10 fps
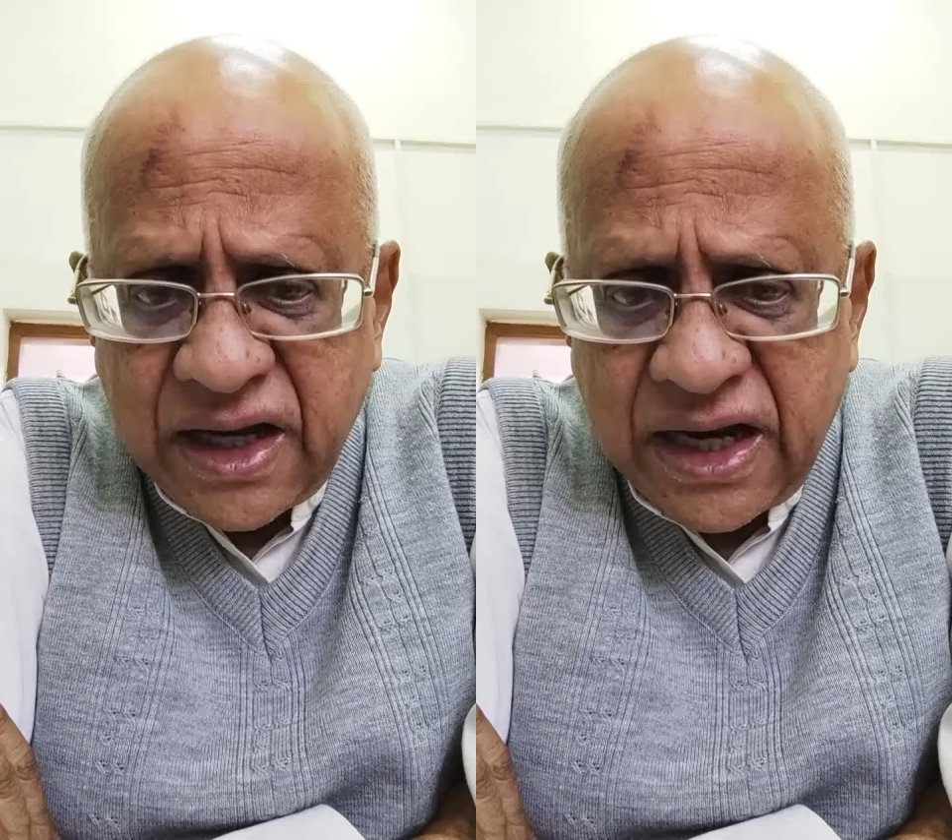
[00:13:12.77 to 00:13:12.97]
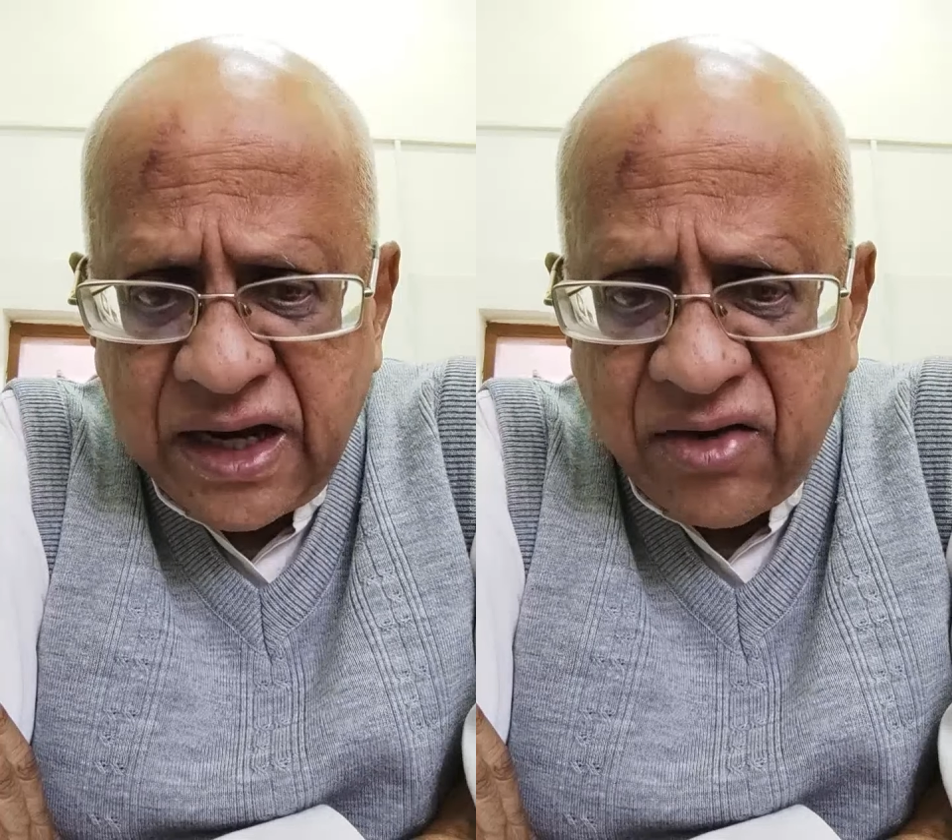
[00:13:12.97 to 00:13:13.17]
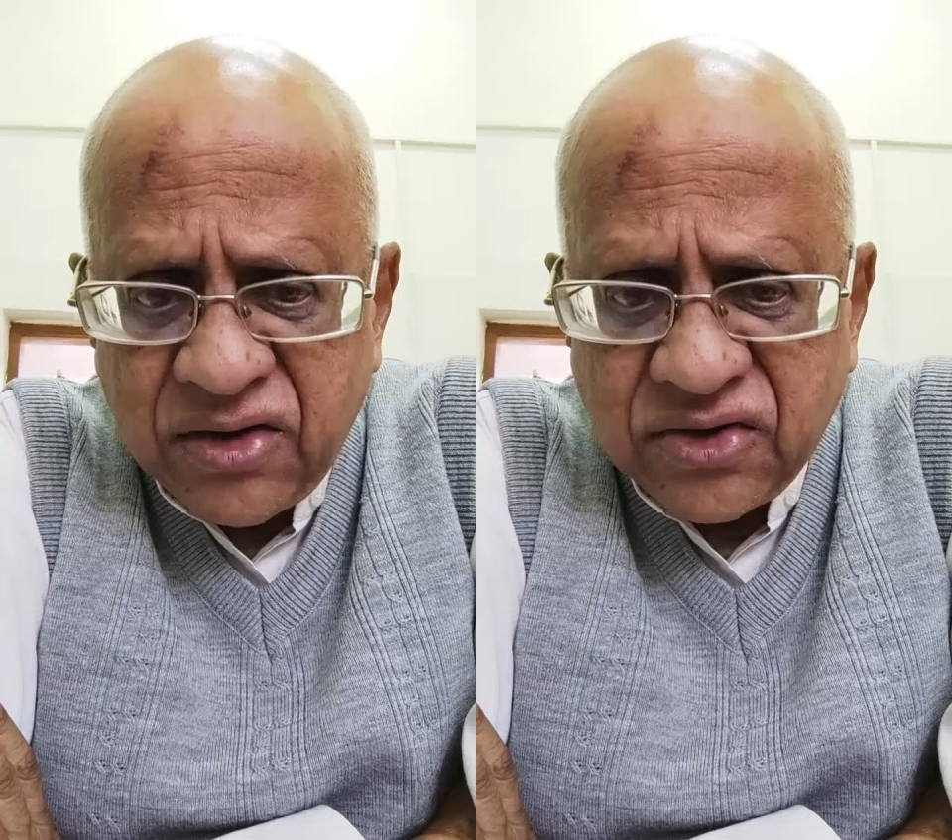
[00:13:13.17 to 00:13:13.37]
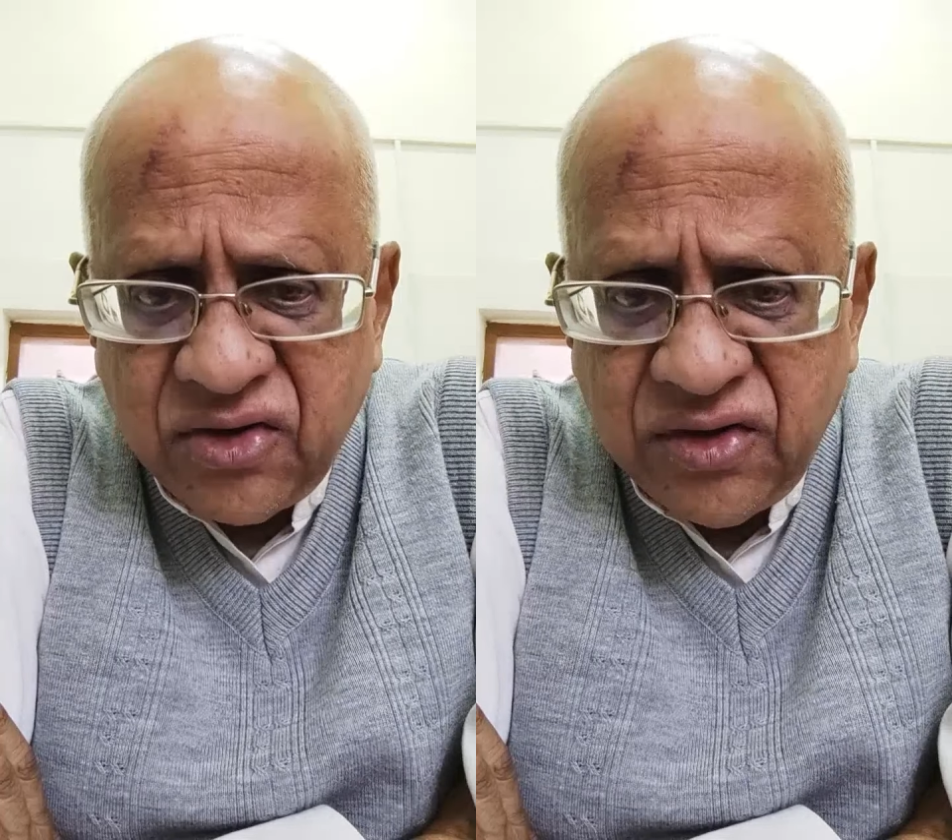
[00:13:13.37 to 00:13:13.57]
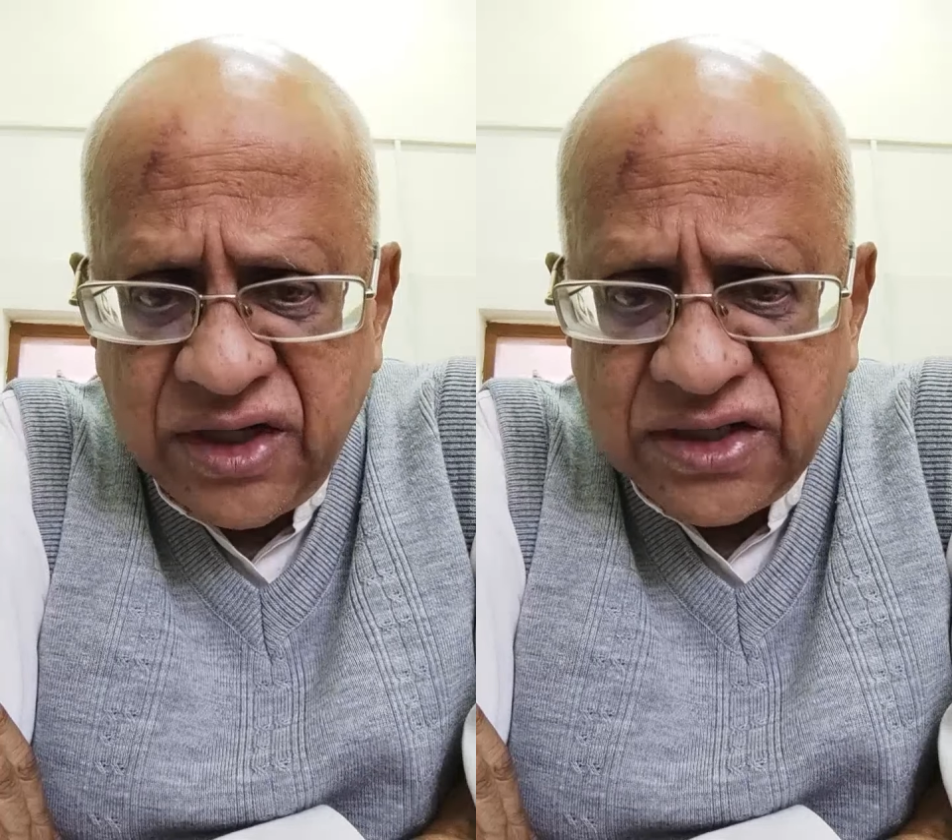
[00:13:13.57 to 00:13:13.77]
and
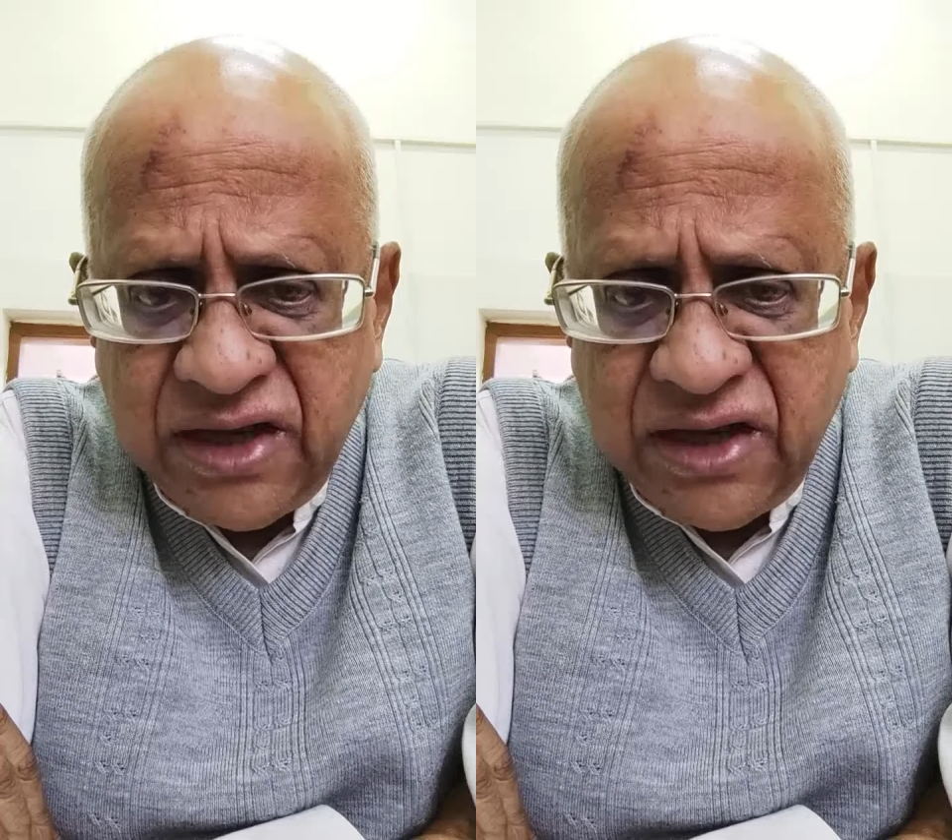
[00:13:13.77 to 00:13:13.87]
also its